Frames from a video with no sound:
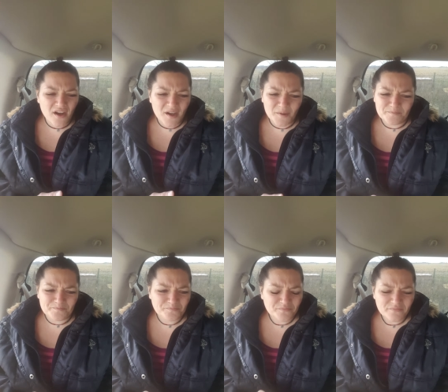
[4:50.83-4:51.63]

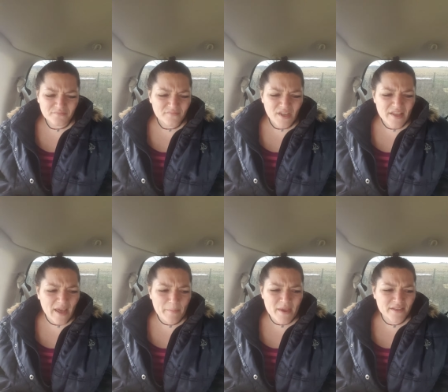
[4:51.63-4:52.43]

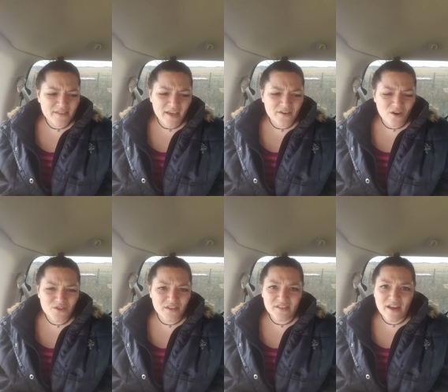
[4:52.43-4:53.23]
That being said,
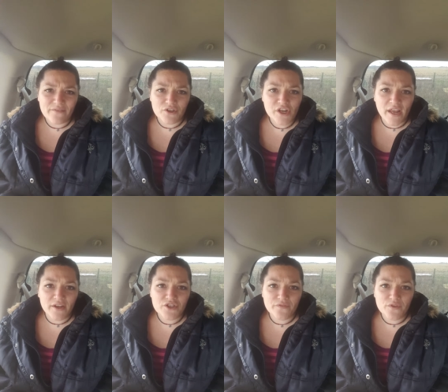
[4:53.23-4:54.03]
narcissists never
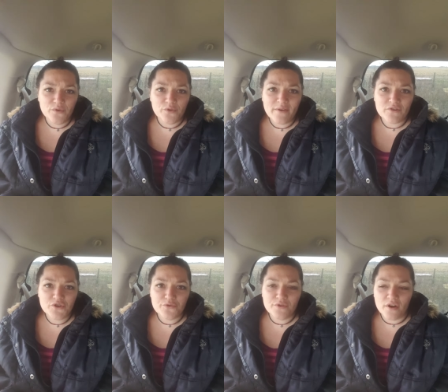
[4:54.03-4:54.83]
change. If you do have a
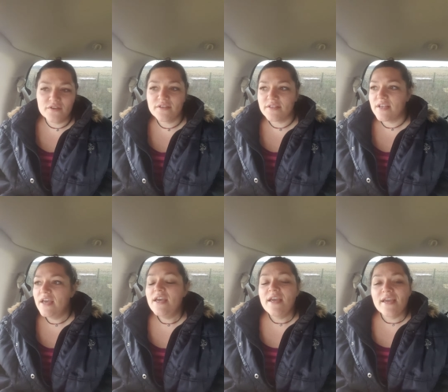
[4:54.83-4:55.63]
true narcissist
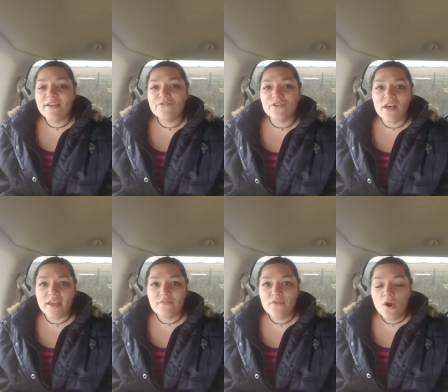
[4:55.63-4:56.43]
in your
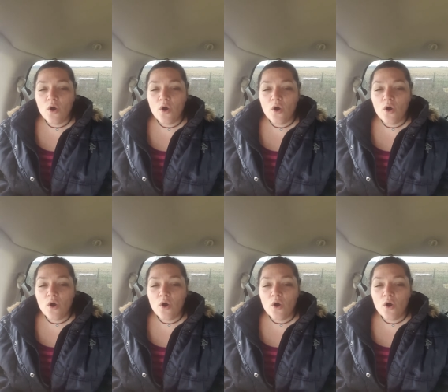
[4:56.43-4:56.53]
life,